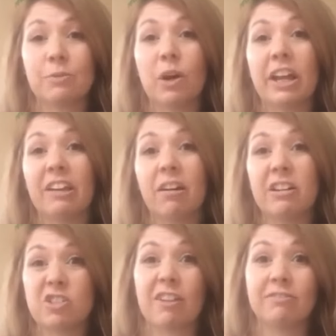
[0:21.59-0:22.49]
So I
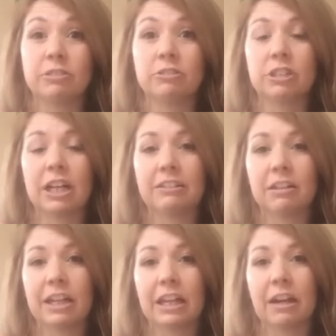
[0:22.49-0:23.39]
travel and
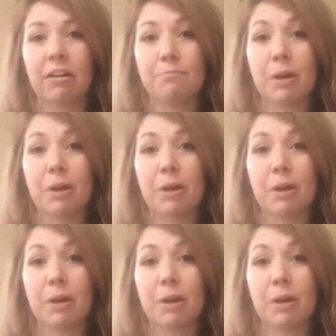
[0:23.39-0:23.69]
I'm